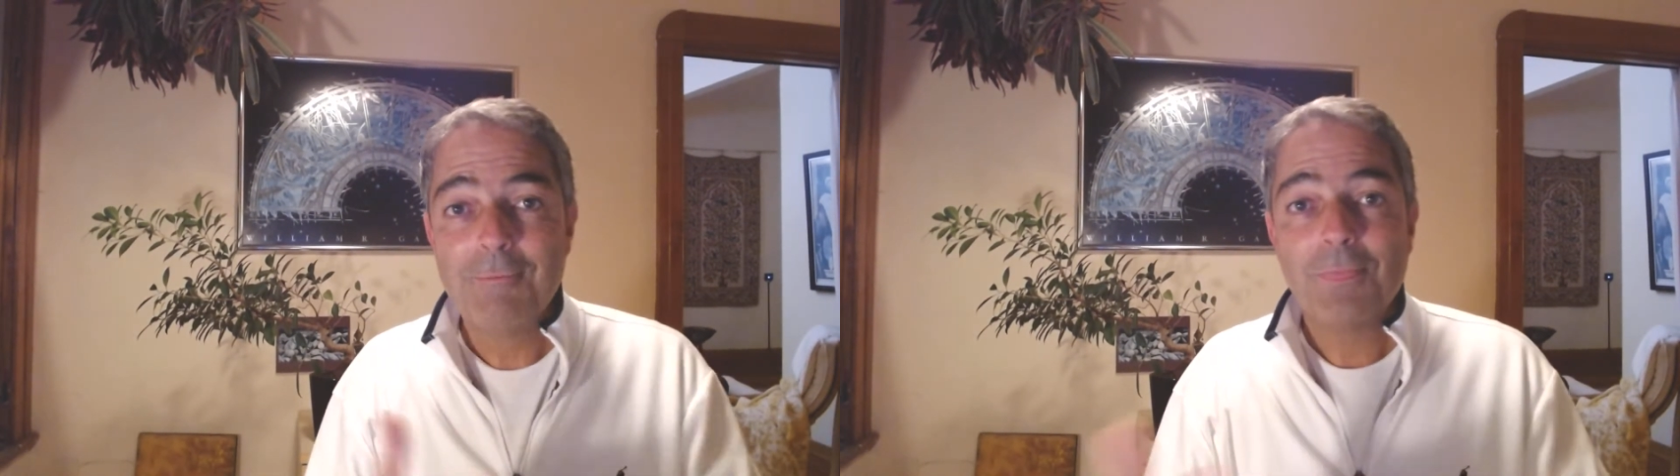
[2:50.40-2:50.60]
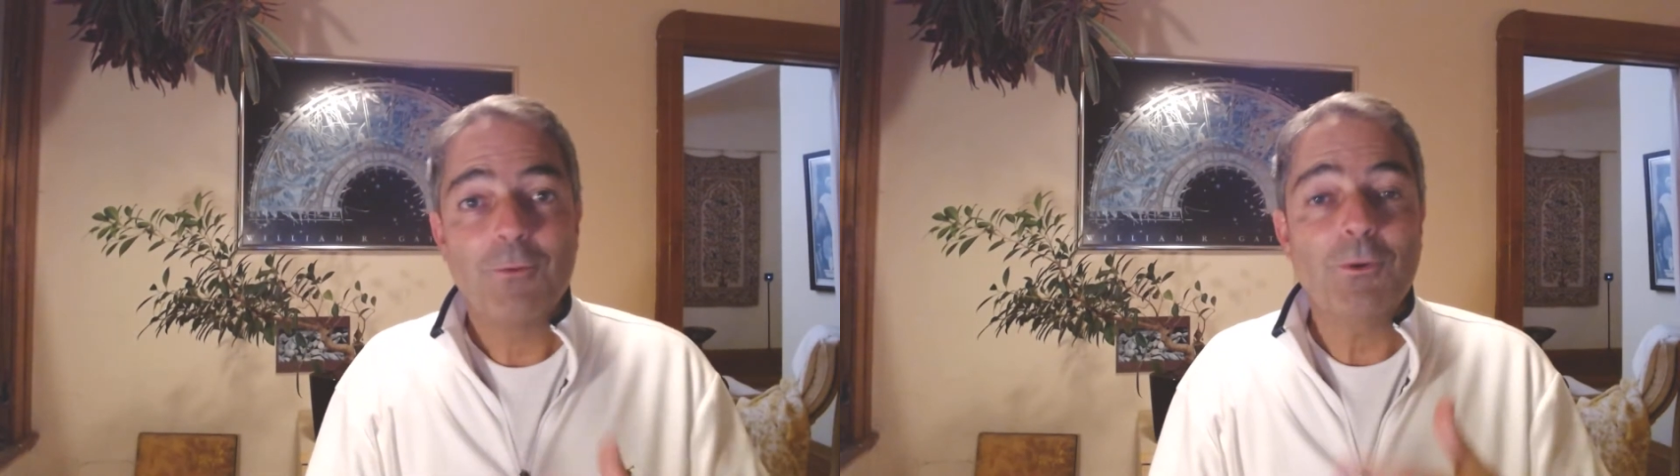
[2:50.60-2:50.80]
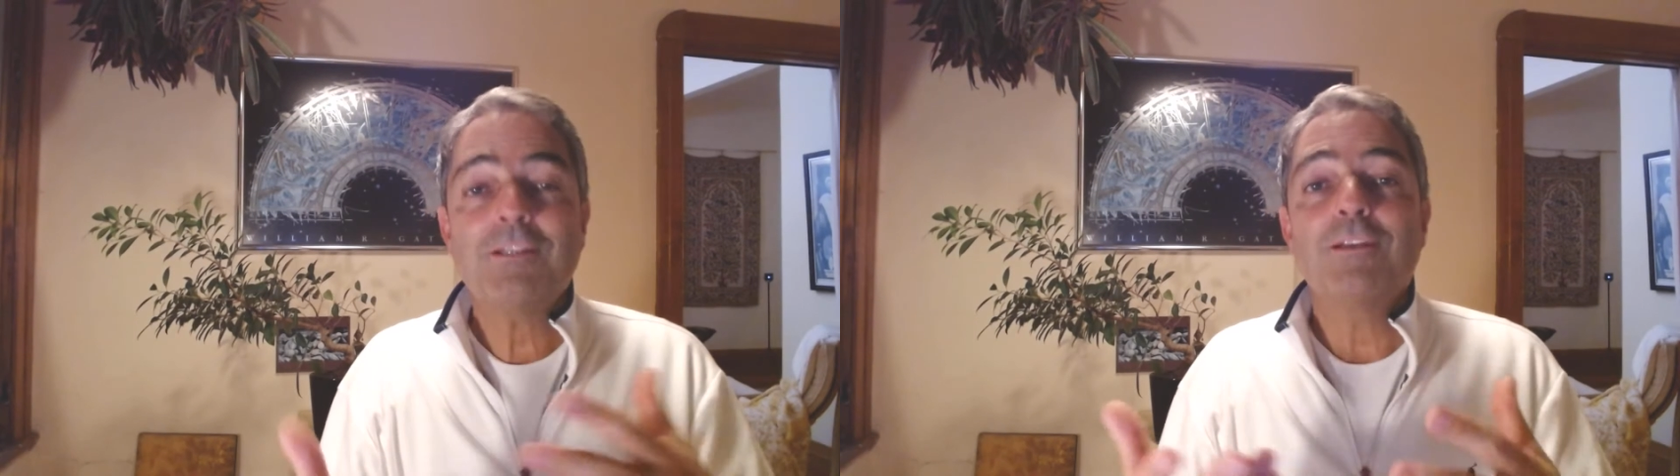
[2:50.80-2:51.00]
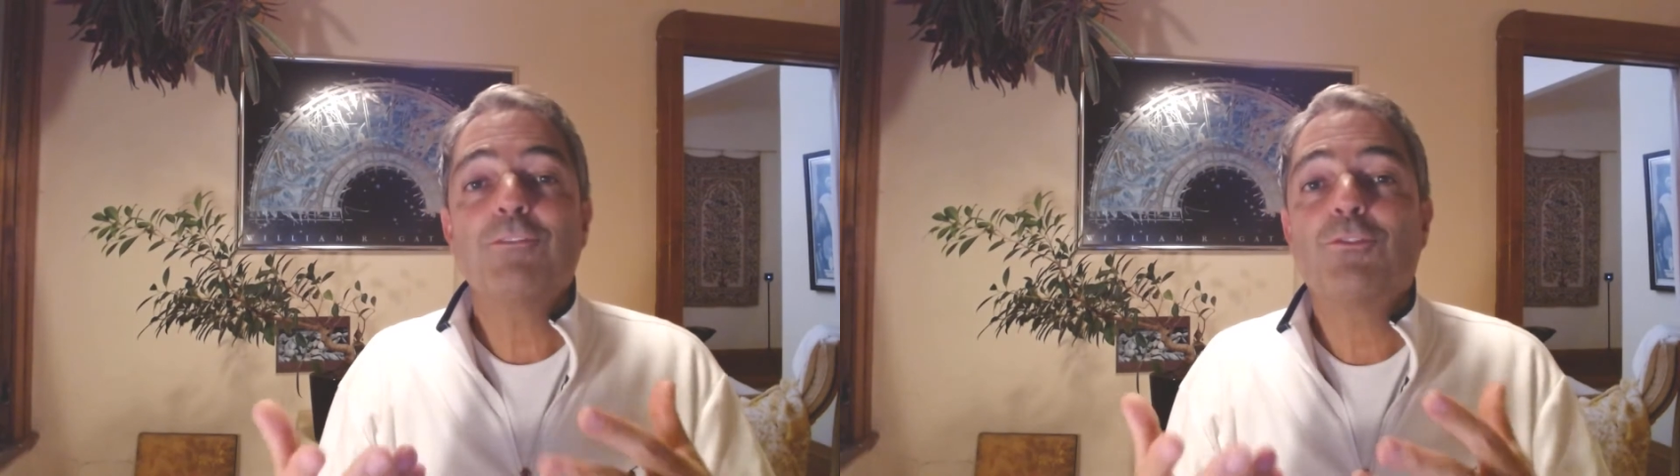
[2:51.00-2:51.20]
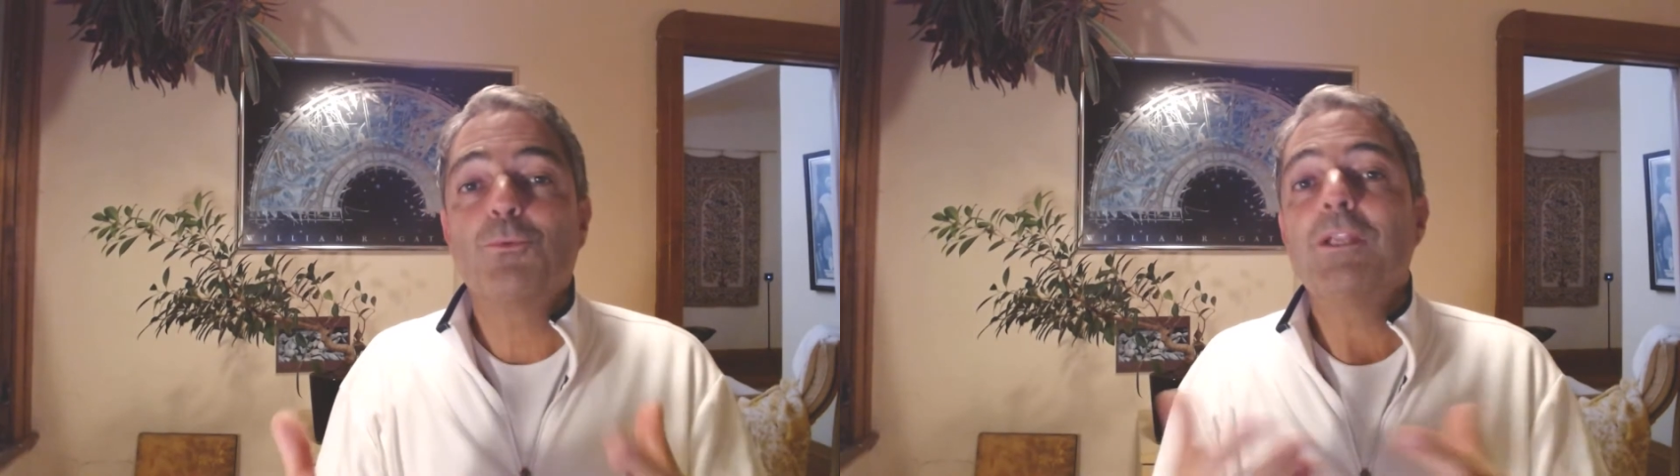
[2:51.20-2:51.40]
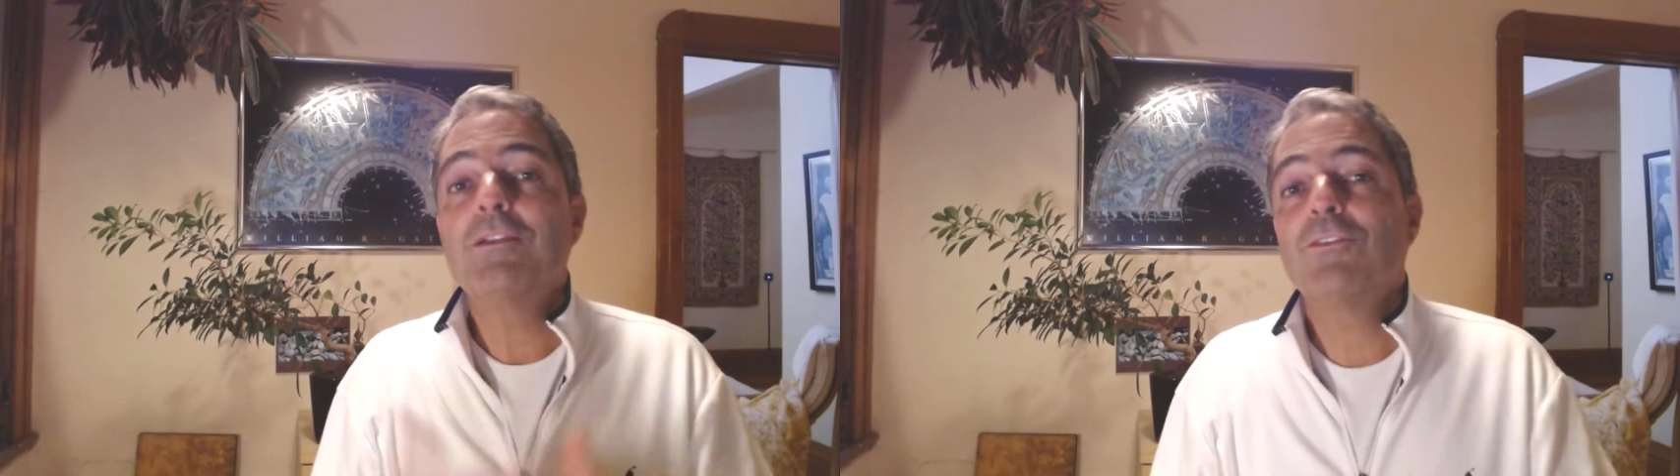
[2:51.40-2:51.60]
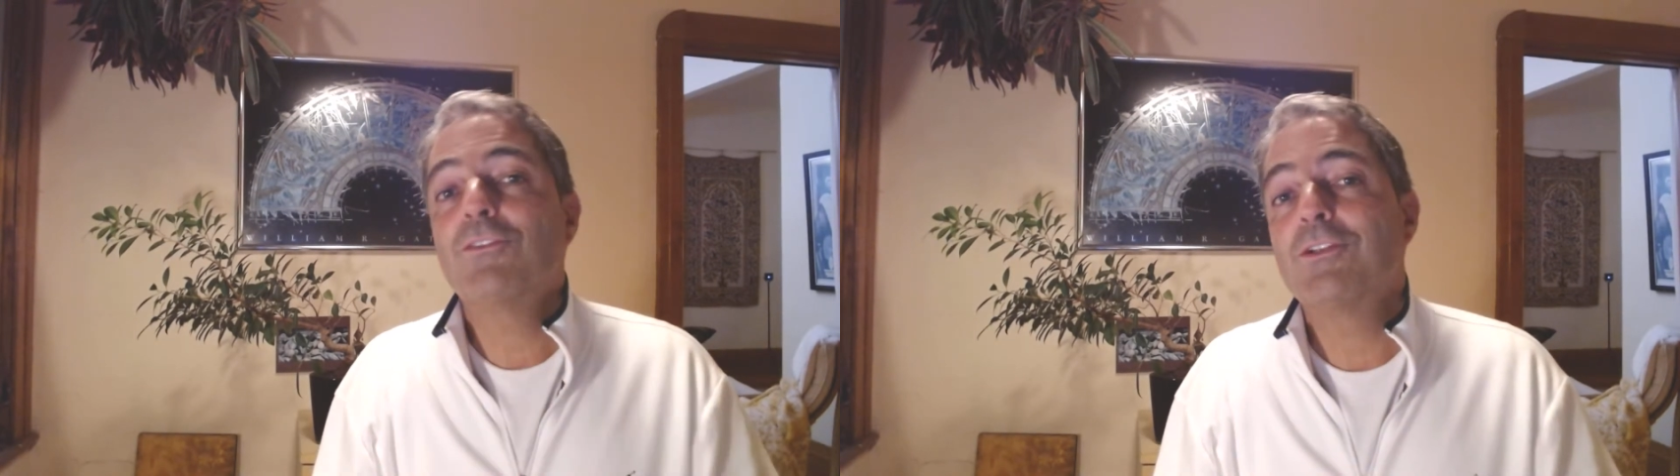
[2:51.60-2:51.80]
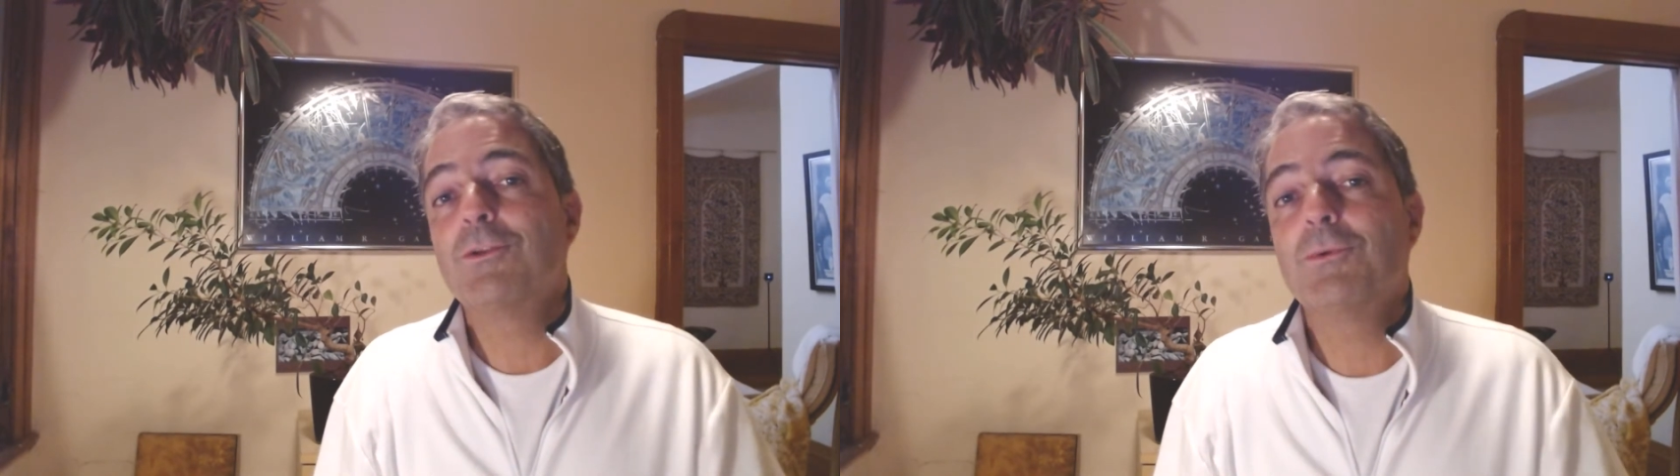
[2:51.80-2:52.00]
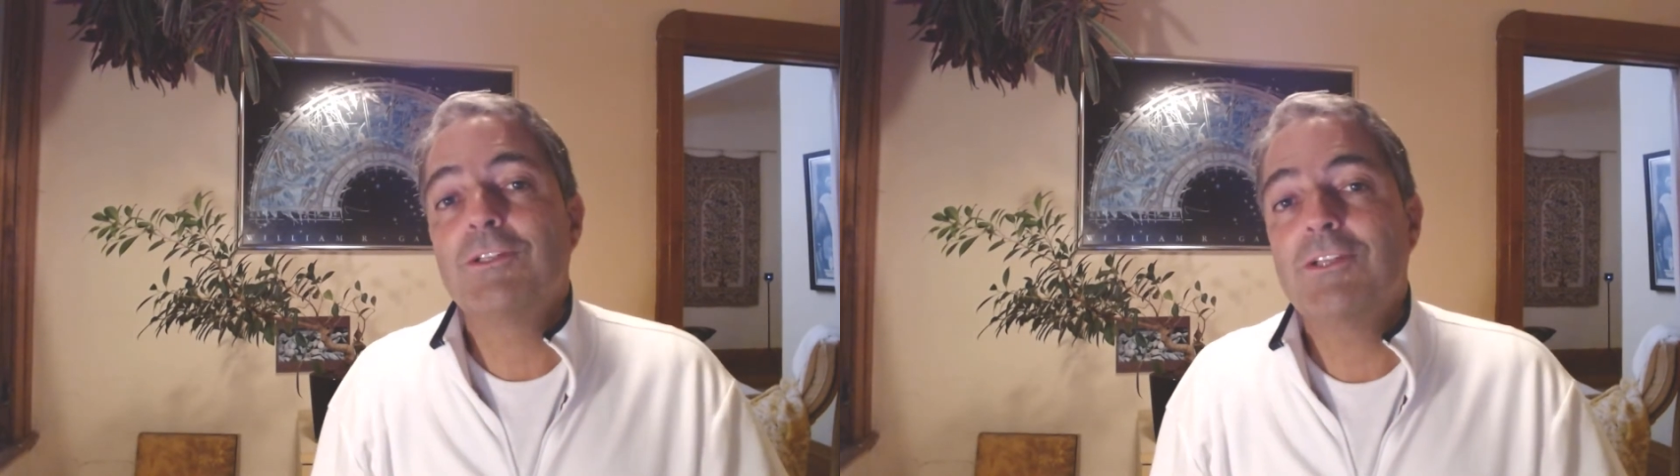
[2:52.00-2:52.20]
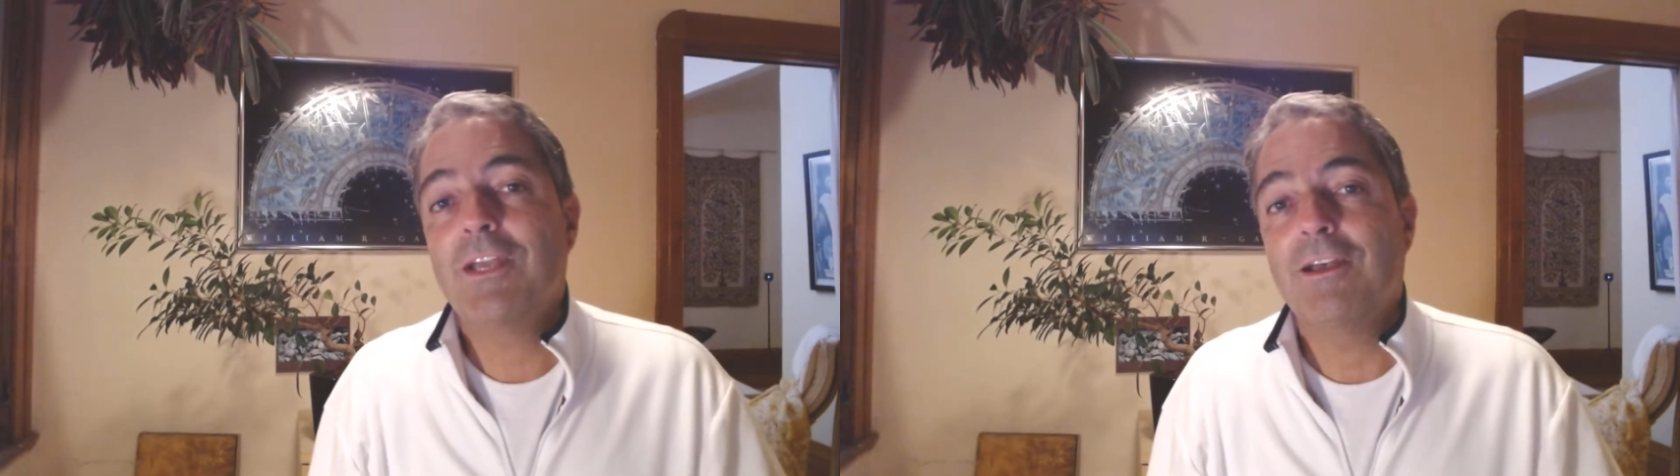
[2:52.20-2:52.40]
What kind of sweetness do you
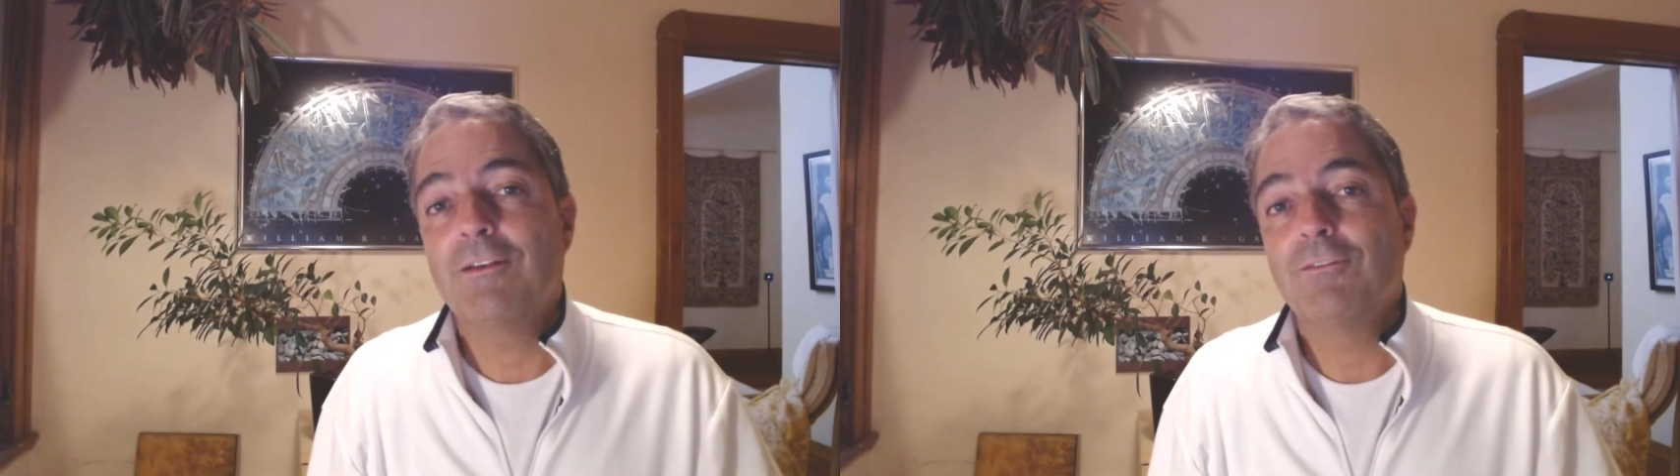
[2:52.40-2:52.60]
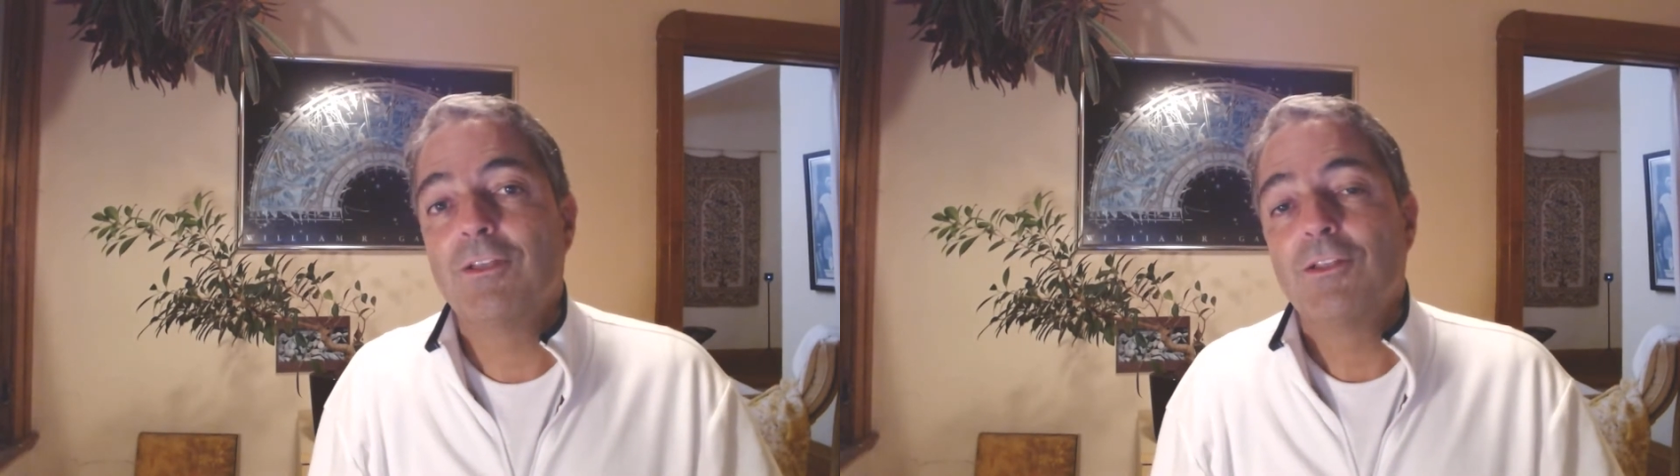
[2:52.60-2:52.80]
want to have?